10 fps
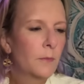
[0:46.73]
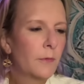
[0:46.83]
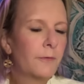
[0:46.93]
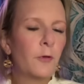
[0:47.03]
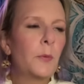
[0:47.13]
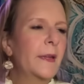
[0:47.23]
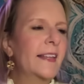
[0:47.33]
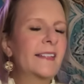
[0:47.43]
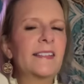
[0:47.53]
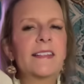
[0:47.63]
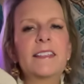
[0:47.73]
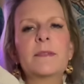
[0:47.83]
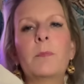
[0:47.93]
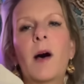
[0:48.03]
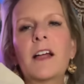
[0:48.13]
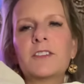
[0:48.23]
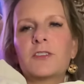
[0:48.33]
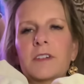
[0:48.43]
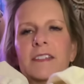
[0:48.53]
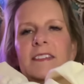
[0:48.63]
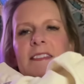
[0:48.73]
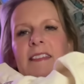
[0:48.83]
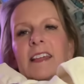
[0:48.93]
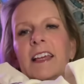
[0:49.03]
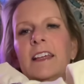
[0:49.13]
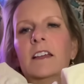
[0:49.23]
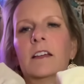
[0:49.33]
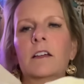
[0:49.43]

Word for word: before we get to this monstrous thing